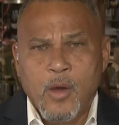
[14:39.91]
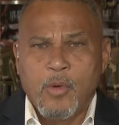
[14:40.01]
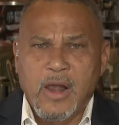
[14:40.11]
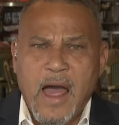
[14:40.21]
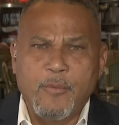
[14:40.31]

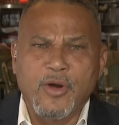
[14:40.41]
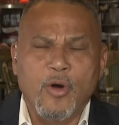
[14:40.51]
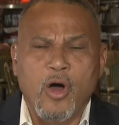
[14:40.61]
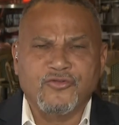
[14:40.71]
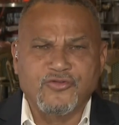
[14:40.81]
Well, I would
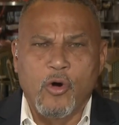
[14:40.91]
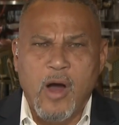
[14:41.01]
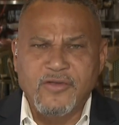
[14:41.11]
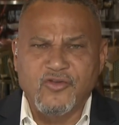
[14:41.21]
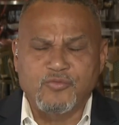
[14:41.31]
also,
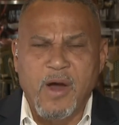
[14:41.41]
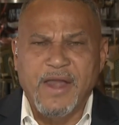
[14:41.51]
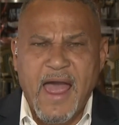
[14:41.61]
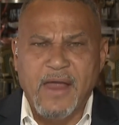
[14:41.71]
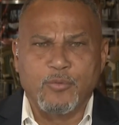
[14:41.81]
I just want
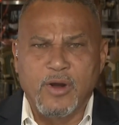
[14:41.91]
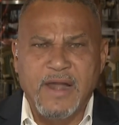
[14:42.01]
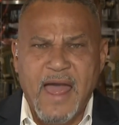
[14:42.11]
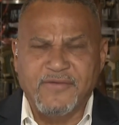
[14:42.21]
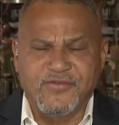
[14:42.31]
to add one
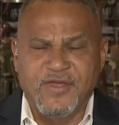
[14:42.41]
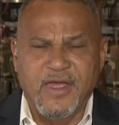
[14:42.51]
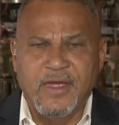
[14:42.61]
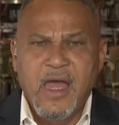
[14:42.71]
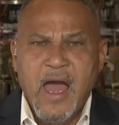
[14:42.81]
last
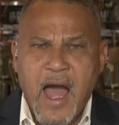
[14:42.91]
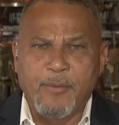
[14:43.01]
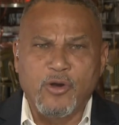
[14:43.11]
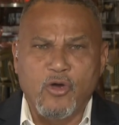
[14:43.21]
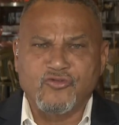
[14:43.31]
thing. I
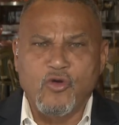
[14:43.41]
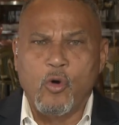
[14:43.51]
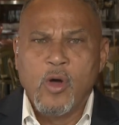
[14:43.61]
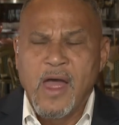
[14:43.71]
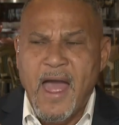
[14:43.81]
would
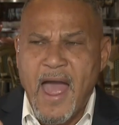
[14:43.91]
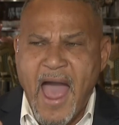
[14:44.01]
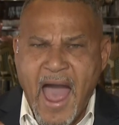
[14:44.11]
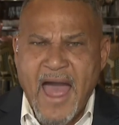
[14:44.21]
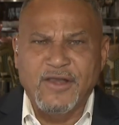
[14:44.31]
also
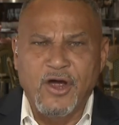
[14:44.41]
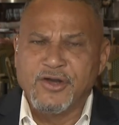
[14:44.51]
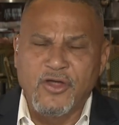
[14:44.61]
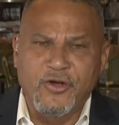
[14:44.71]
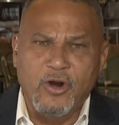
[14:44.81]
add
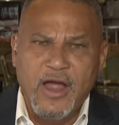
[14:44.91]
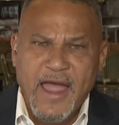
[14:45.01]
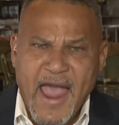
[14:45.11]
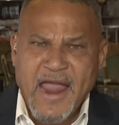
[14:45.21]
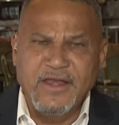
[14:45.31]
another
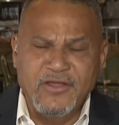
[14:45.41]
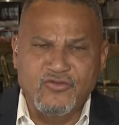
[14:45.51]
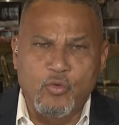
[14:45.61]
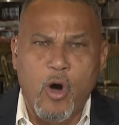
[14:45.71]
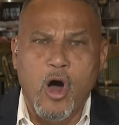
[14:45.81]
80
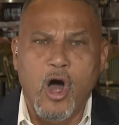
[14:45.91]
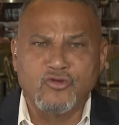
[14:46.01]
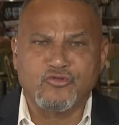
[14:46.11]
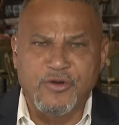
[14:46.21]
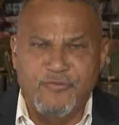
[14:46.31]
to
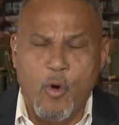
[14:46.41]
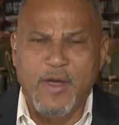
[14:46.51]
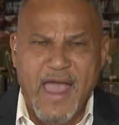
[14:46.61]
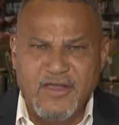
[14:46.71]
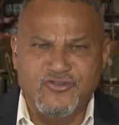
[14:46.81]
100
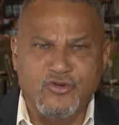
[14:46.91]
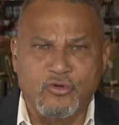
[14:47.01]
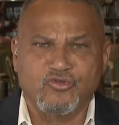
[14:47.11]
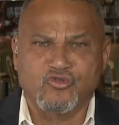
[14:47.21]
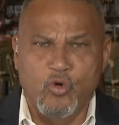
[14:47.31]

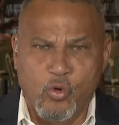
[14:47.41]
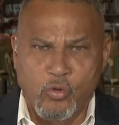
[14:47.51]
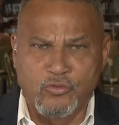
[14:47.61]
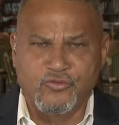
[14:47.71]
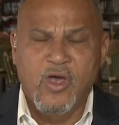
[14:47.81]
vocational
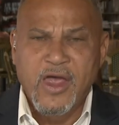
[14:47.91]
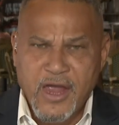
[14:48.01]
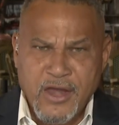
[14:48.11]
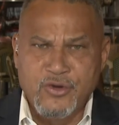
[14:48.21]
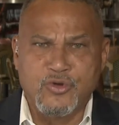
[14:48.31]
schools
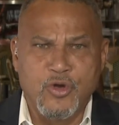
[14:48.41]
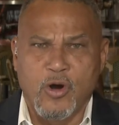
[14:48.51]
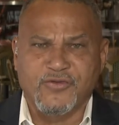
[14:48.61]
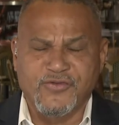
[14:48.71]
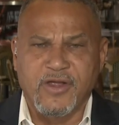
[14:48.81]
in New
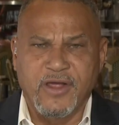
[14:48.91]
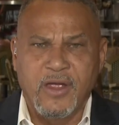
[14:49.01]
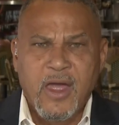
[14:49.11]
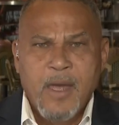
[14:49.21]
York City,